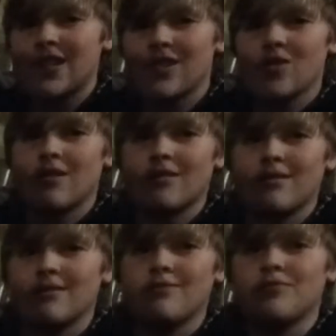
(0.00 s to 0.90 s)
to the
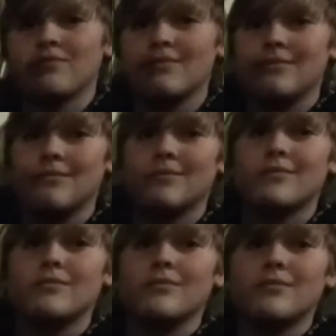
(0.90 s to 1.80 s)
office. Because
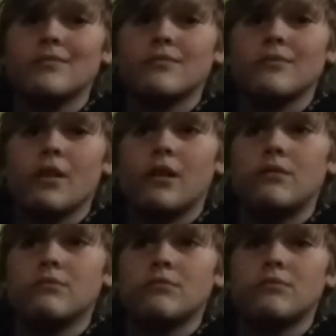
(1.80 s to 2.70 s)
that'd be worse.
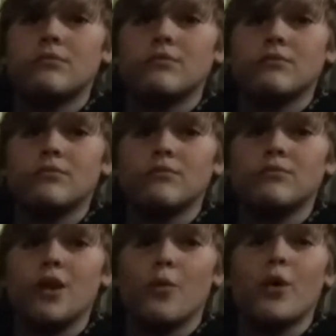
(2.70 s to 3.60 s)

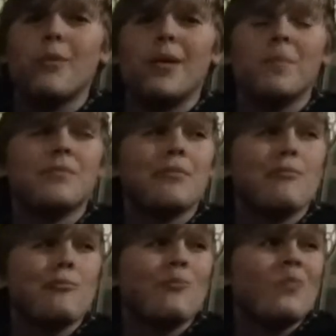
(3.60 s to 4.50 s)
But what do you mean?
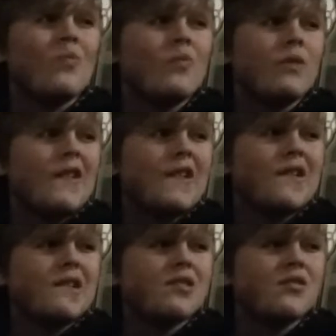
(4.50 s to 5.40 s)

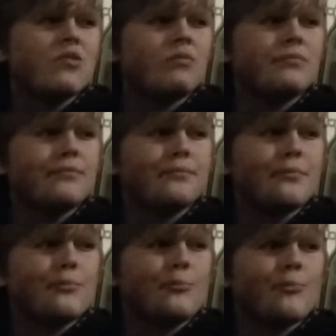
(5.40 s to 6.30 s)
You know,
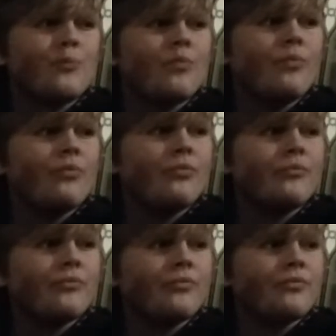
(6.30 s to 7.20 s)
if you went to
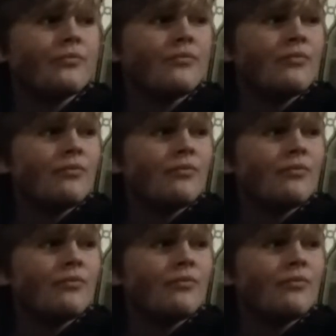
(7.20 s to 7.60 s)
breakfast in the morning?